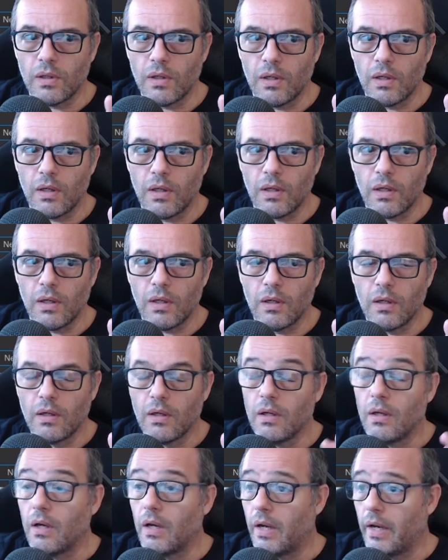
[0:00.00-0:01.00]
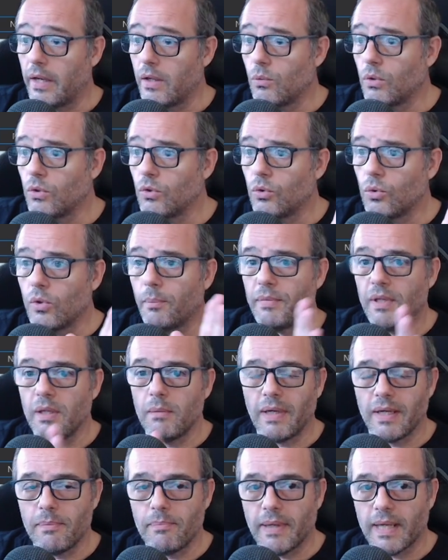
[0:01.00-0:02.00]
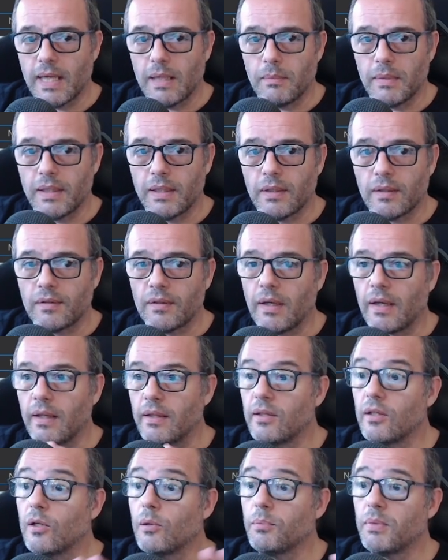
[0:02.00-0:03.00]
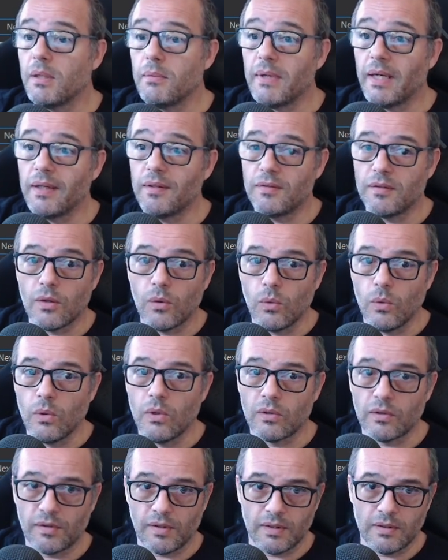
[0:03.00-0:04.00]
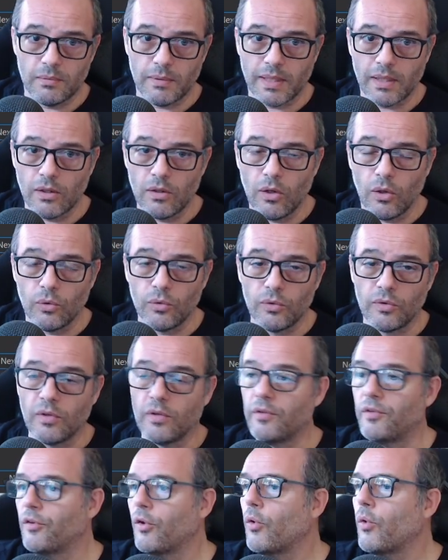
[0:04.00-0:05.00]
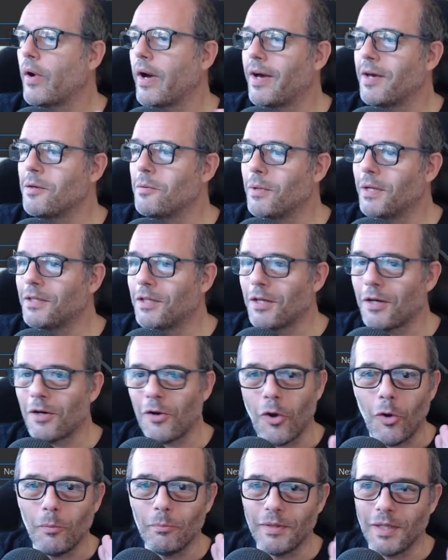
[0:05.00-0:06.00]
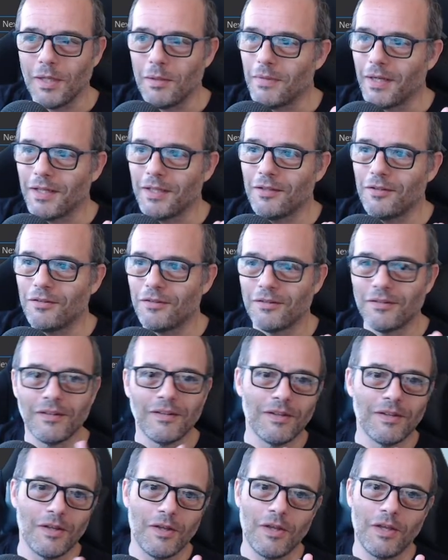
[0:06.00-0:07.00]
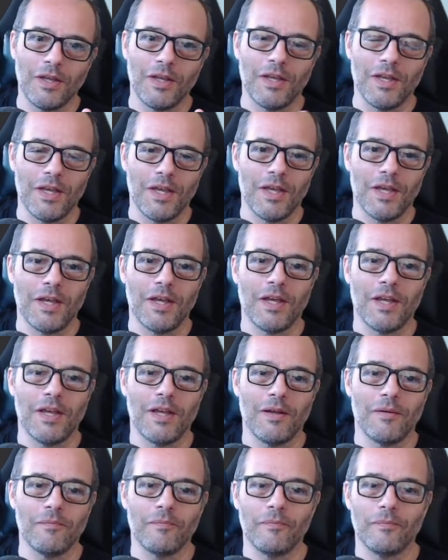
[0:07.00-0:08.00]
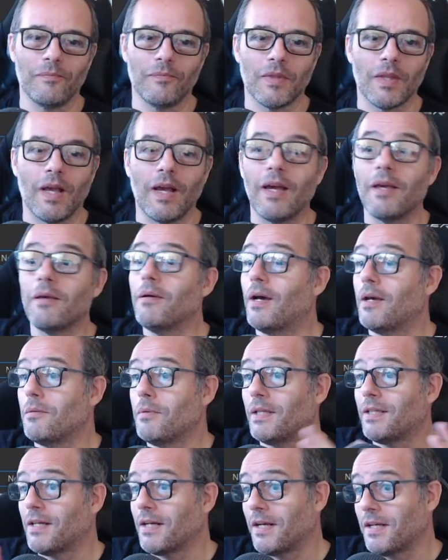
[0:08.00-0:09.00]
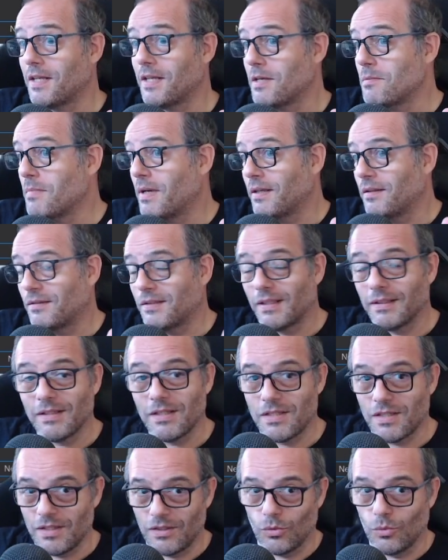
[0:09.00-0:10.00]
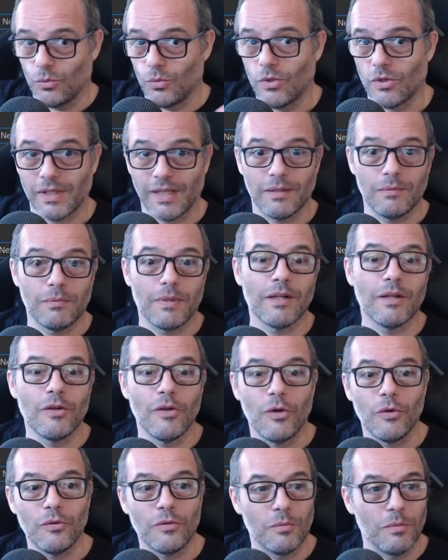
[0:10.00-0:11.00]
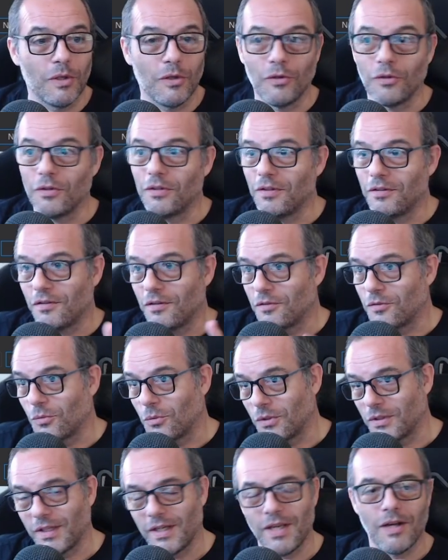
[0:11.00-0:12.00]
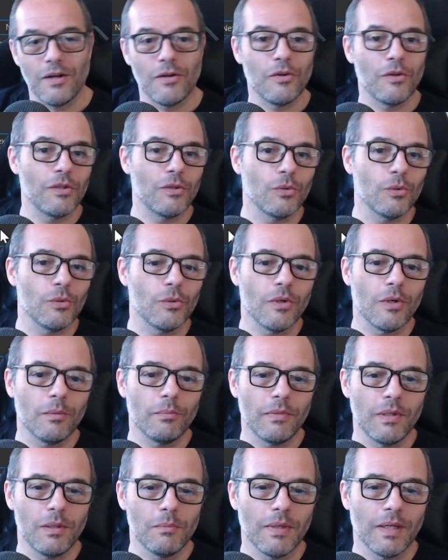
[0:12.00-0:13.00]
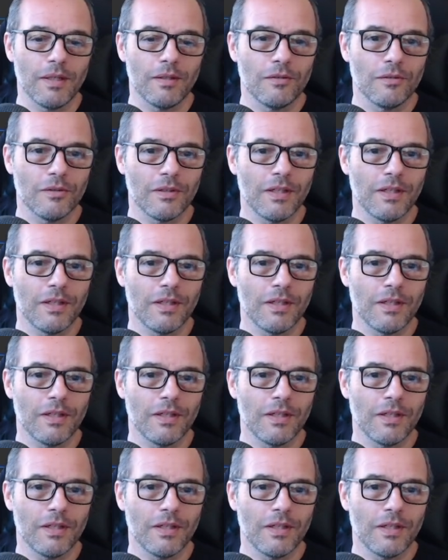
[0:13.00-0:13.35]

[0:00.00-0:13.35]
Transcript: I want to optimize parameters, and the optimizer works at bar close, so I better optimize. I better create my strategy to work at bar close, because this is what I am going to optimize.